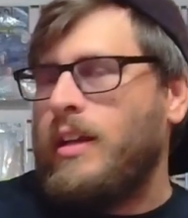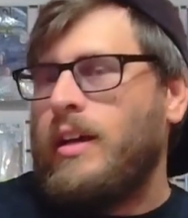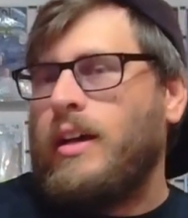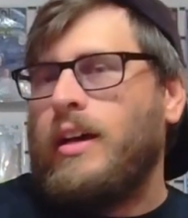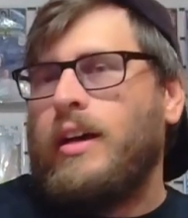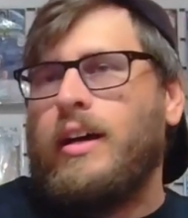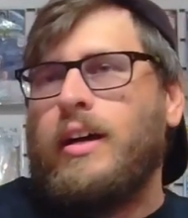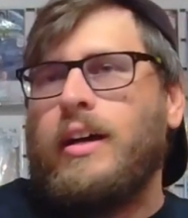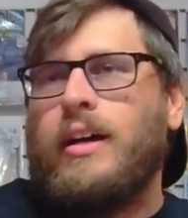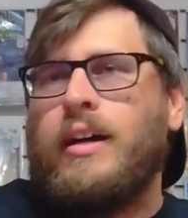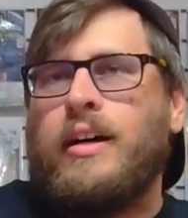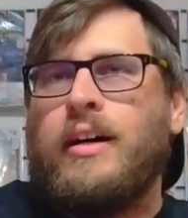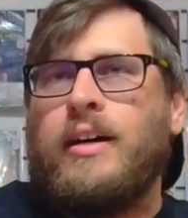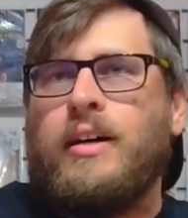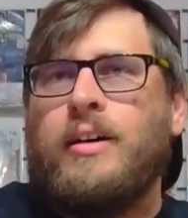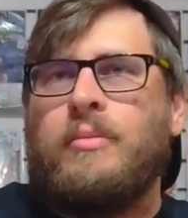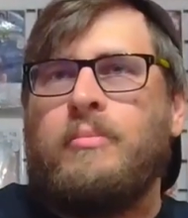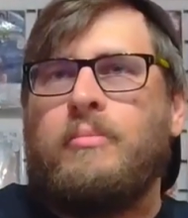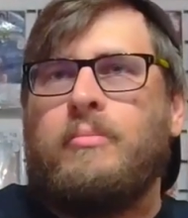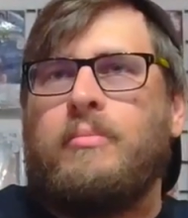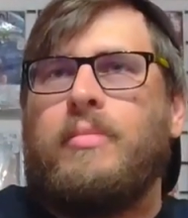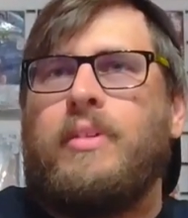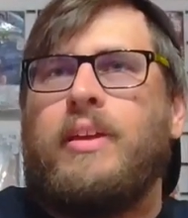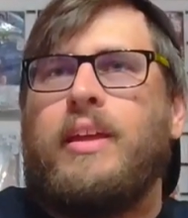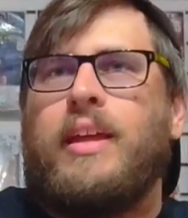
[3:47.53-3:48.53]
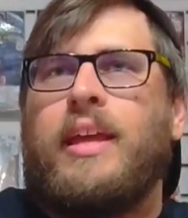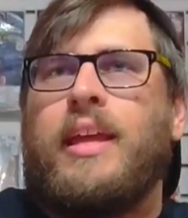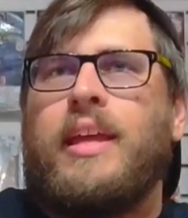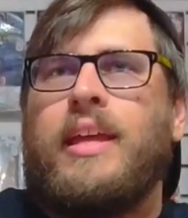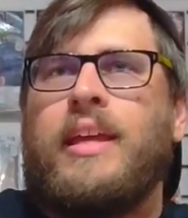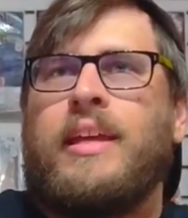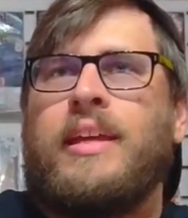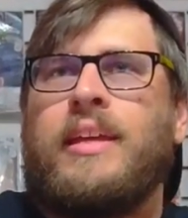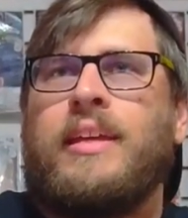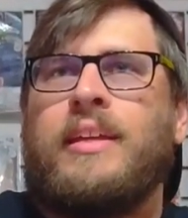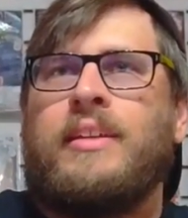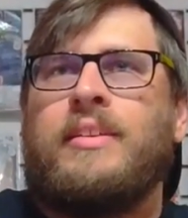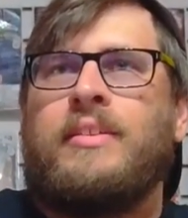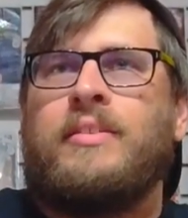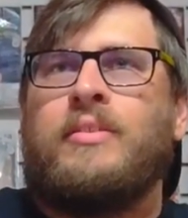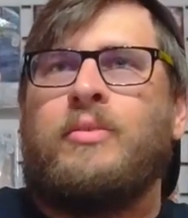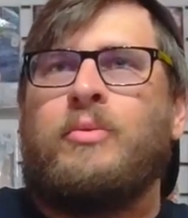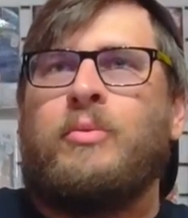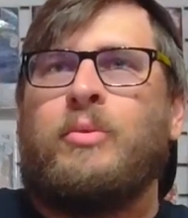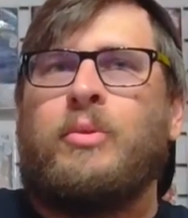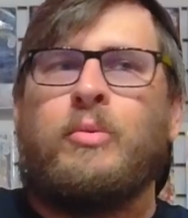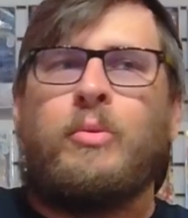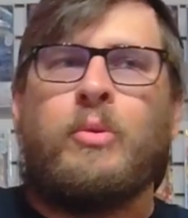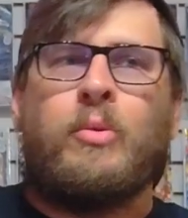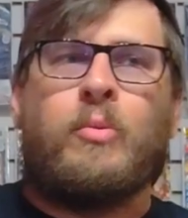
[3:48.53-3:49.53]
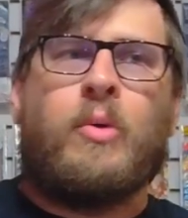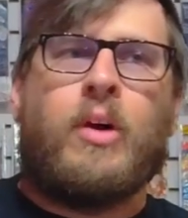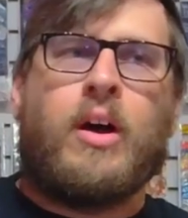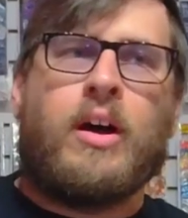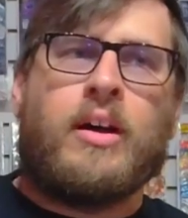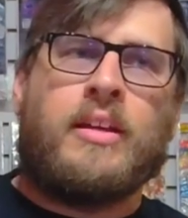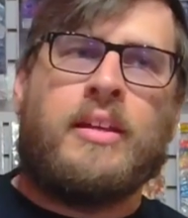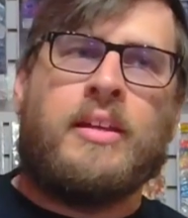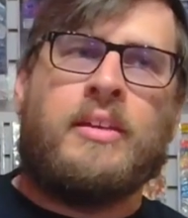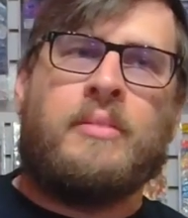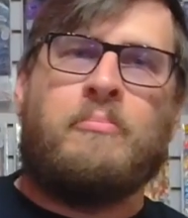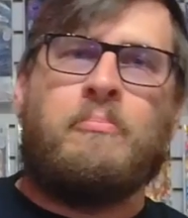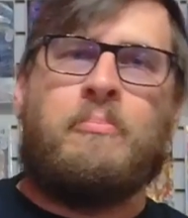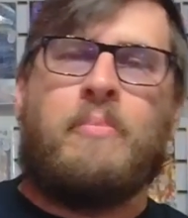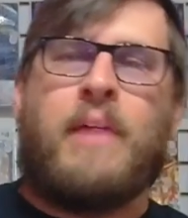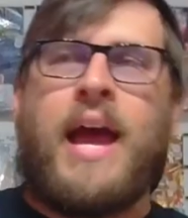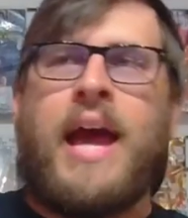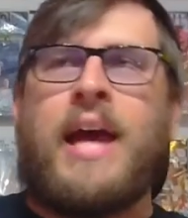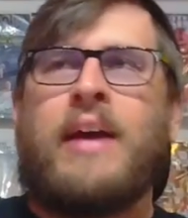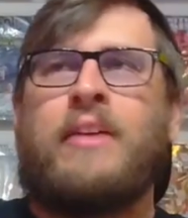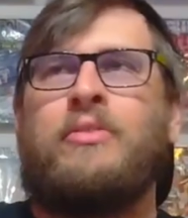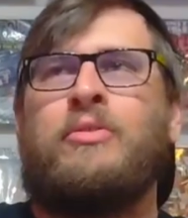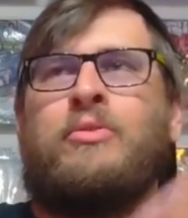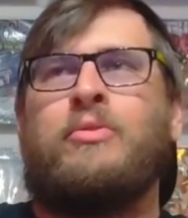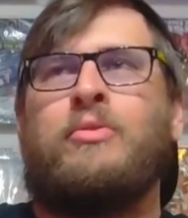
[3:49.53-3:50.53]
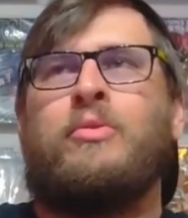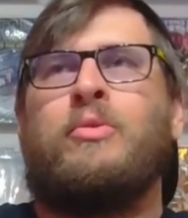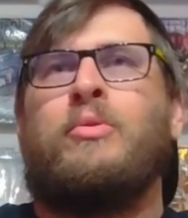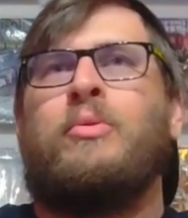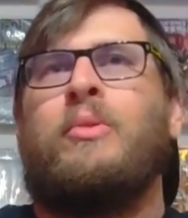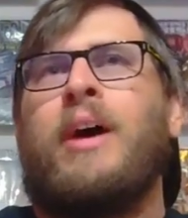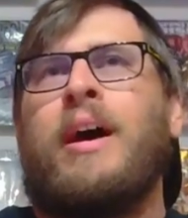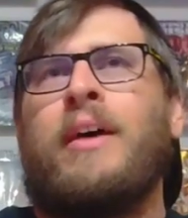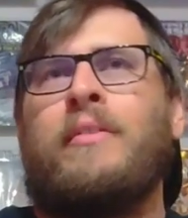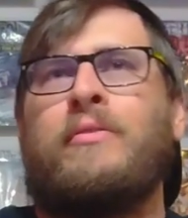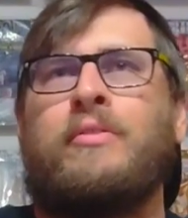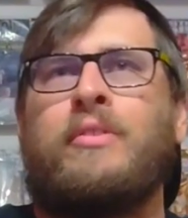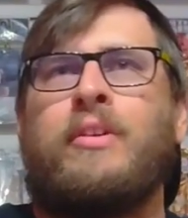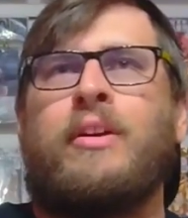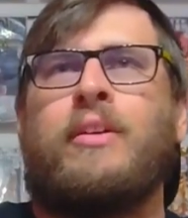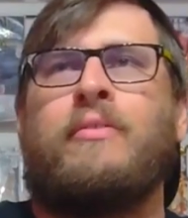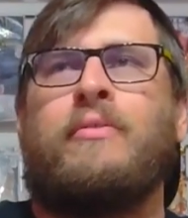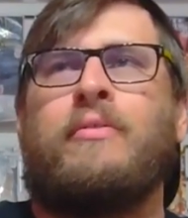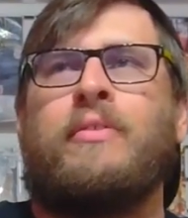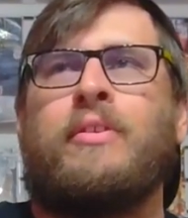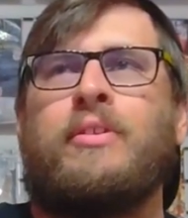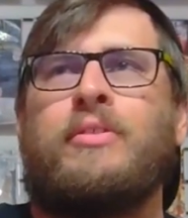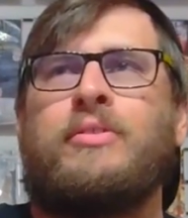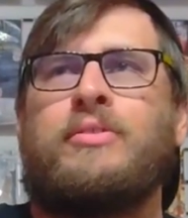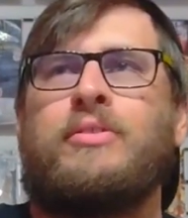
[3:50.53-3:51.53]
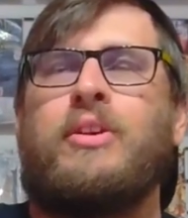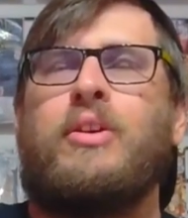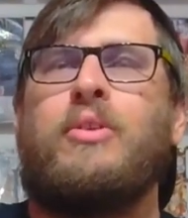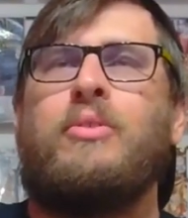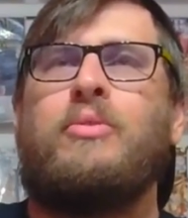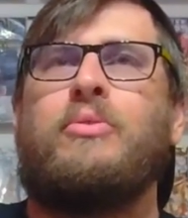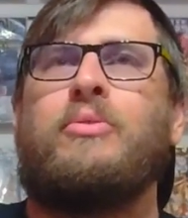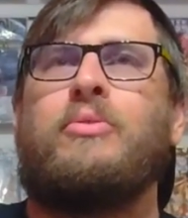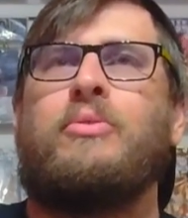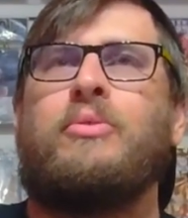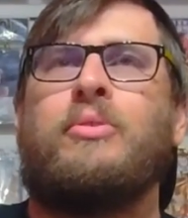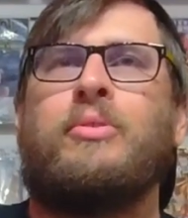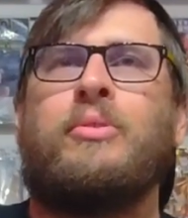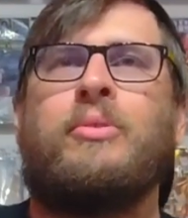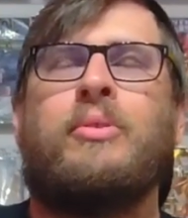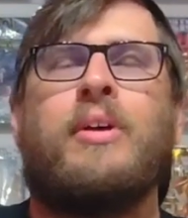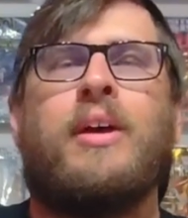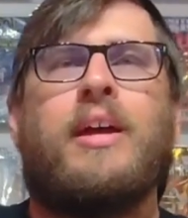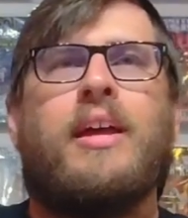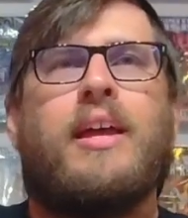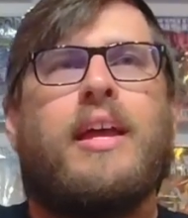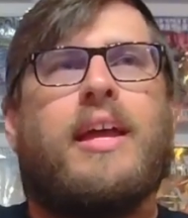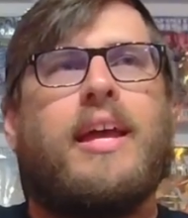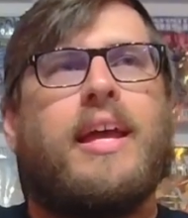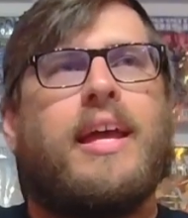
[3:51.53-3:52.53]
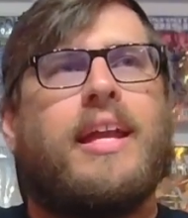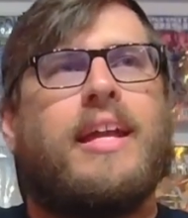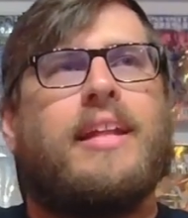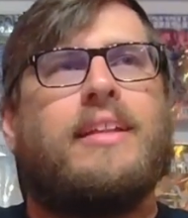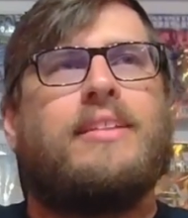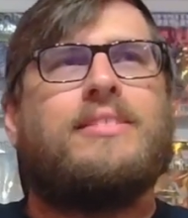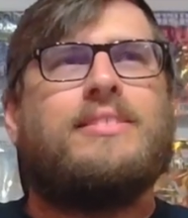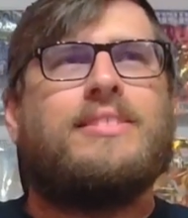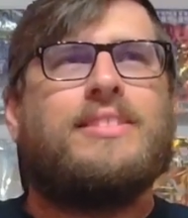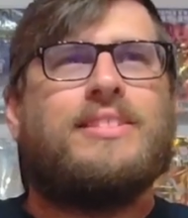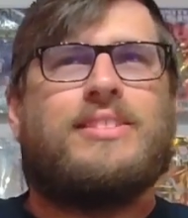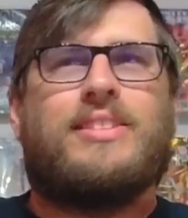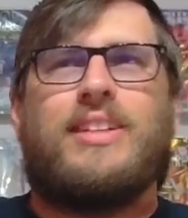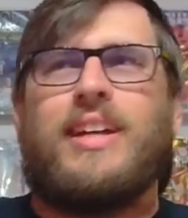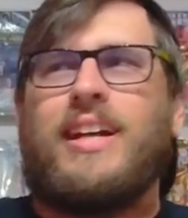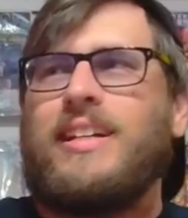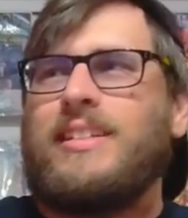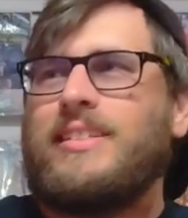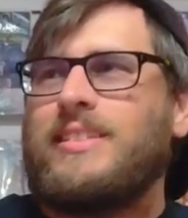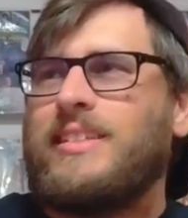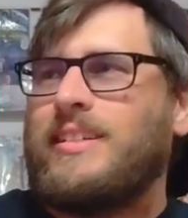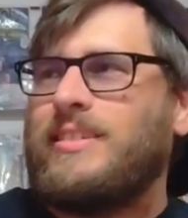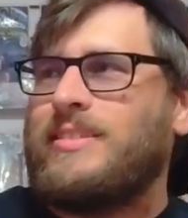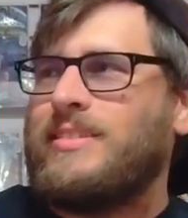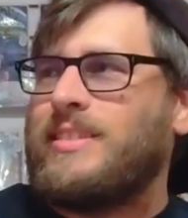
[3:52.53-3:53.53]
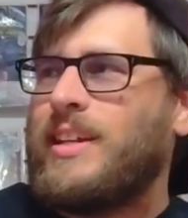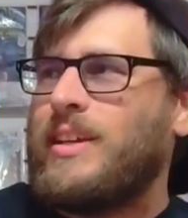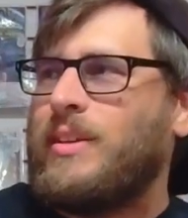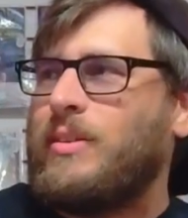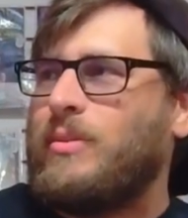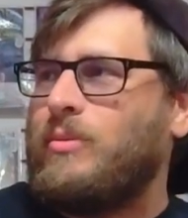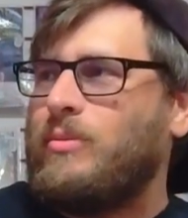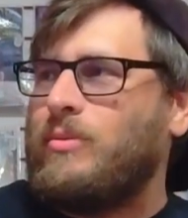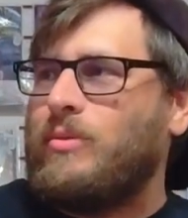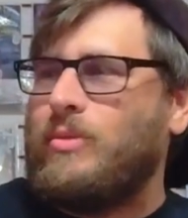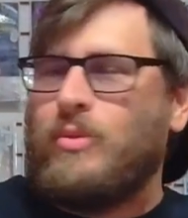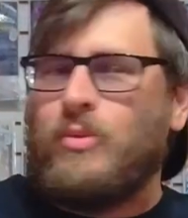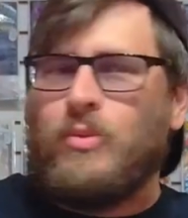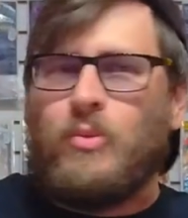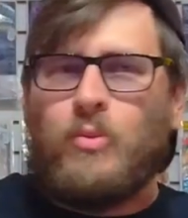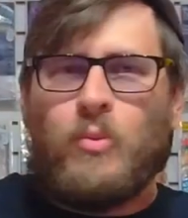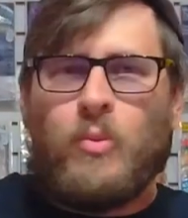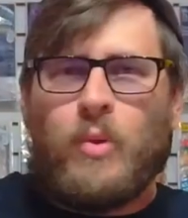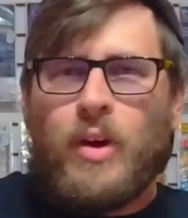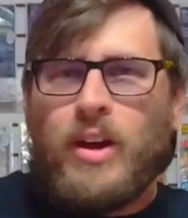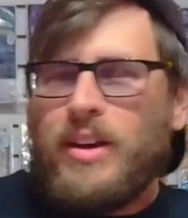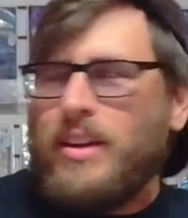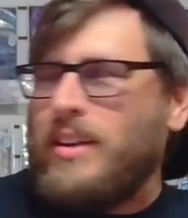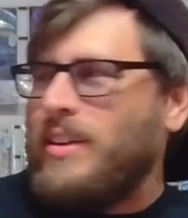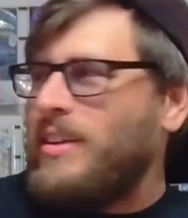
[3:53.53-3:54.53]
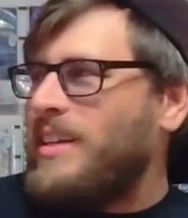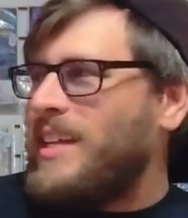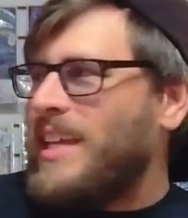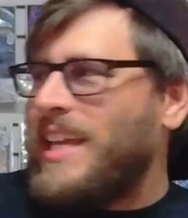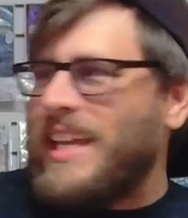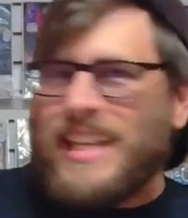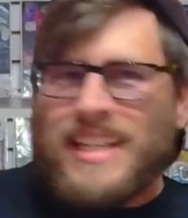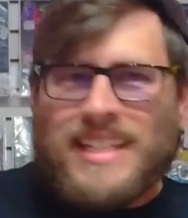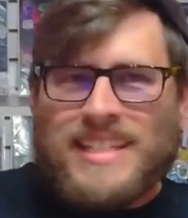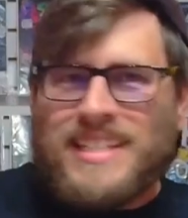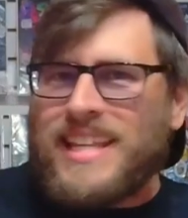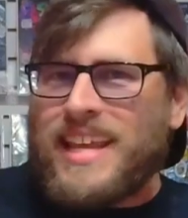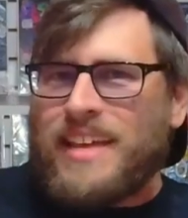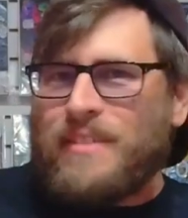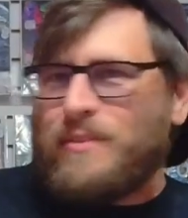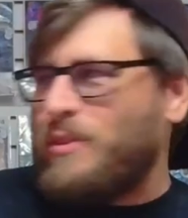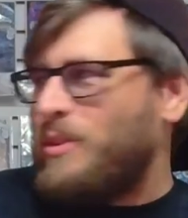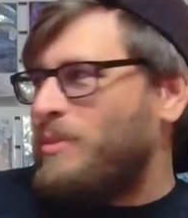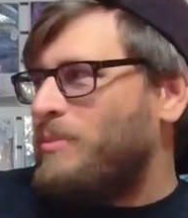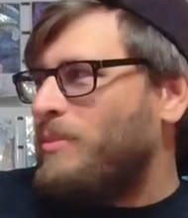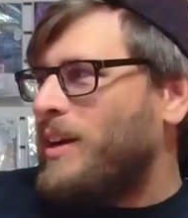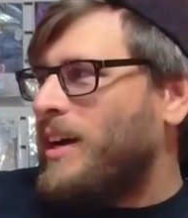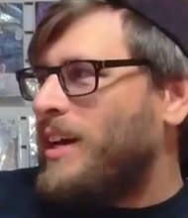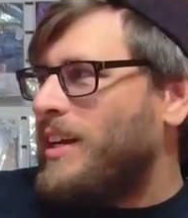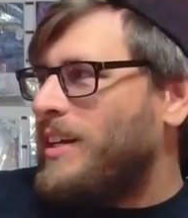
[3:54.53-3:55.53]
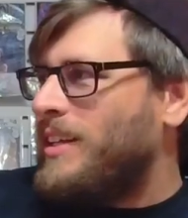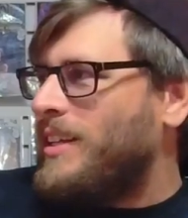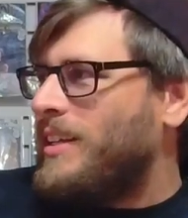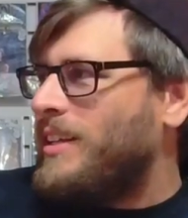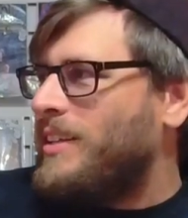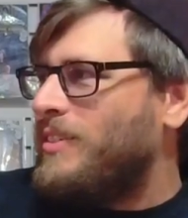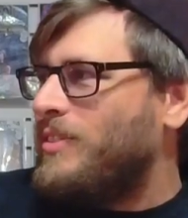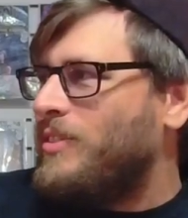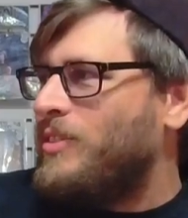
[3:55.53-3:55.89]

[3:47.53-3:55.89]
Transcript: And we were walking back through after our first go through, and I looked at Josh and I was like, where is everybody?